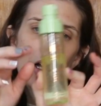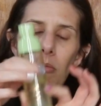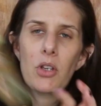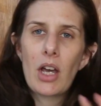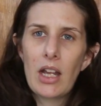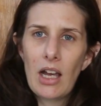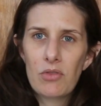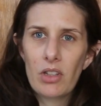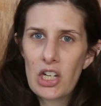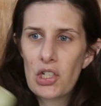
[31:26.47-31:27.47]
You kind of
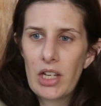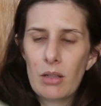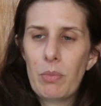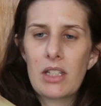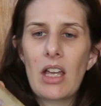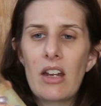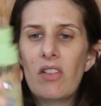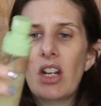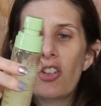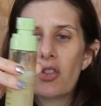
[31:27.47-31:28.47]
have to like shake the piss out
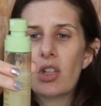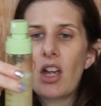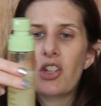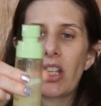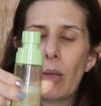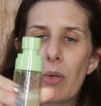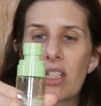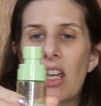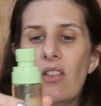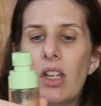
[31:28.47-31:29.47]
of it. Usually I shake the
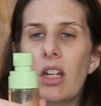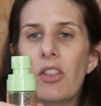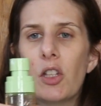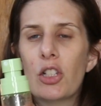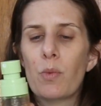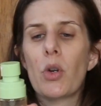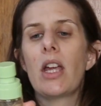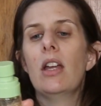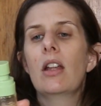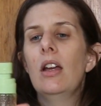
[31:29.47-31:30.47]
piss out of it and then
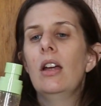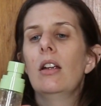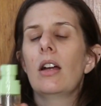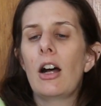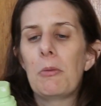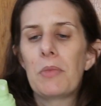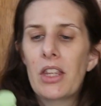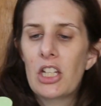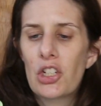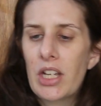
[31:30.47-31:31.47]
spray it,
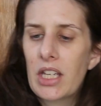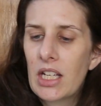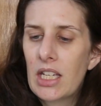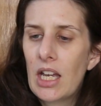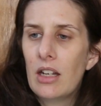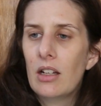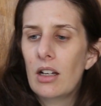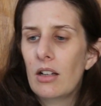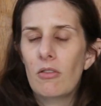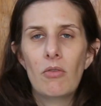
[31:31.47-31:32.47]
and then shake it again.
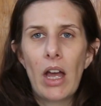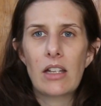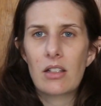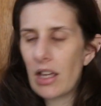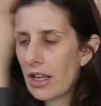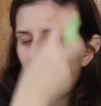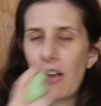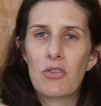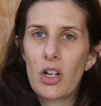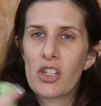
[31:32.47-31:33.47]
As like
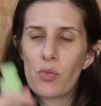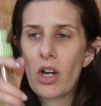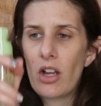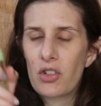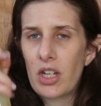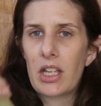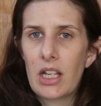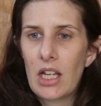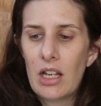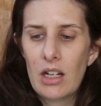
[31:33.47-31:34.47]
after I spray, I'll shake it
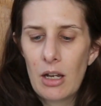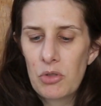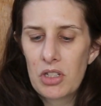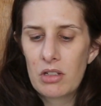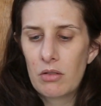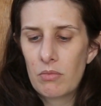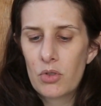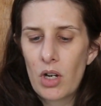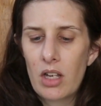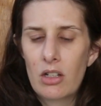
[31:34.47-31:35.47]
again, just to
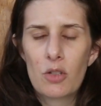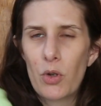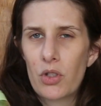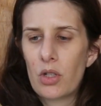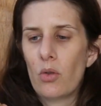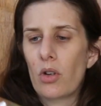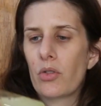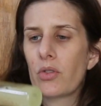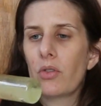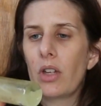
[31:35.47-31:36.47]
try and disperse the
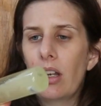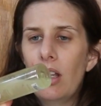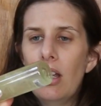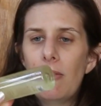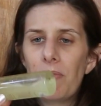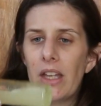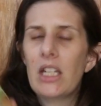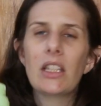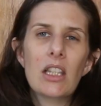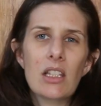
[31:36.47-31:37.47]
oil so that
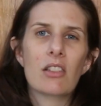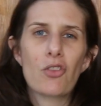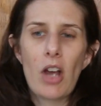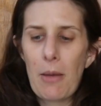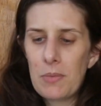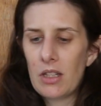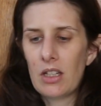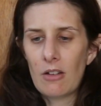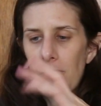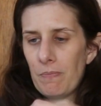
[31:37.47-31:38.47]
anything that's trapped in
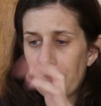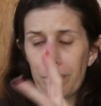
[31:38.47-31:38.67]
the